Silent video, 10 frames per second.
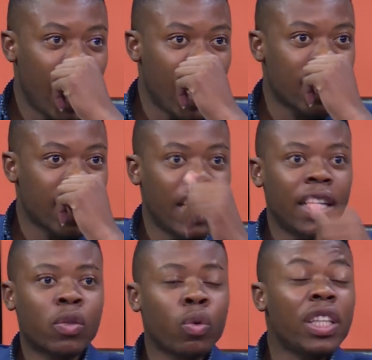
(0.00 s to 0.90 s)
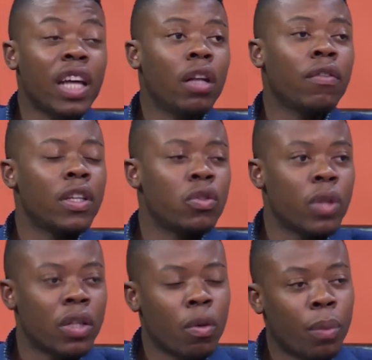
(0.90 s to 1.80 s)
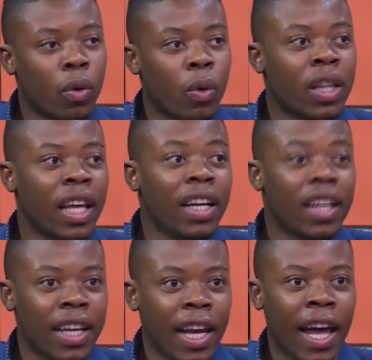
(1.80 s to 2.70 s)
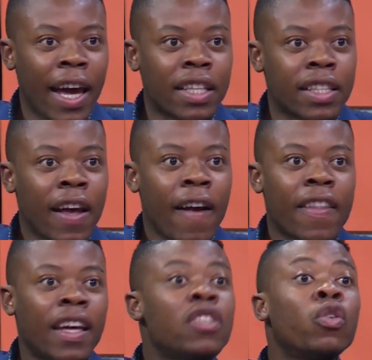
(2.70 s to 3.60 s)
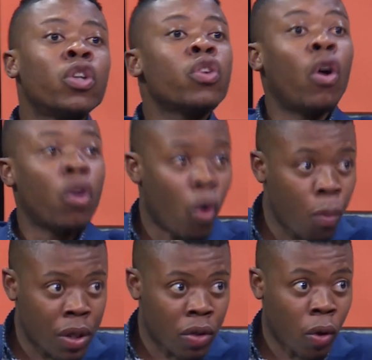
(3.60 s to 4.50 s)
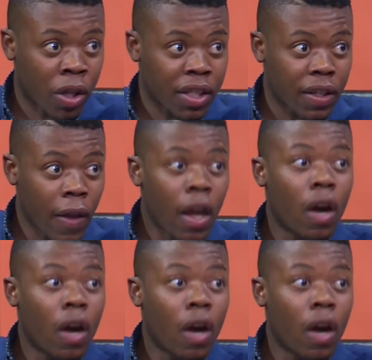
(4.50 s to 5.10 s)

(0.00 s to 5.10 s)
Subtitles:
As we delve into the topic, we'll then realize that not all hope is lost.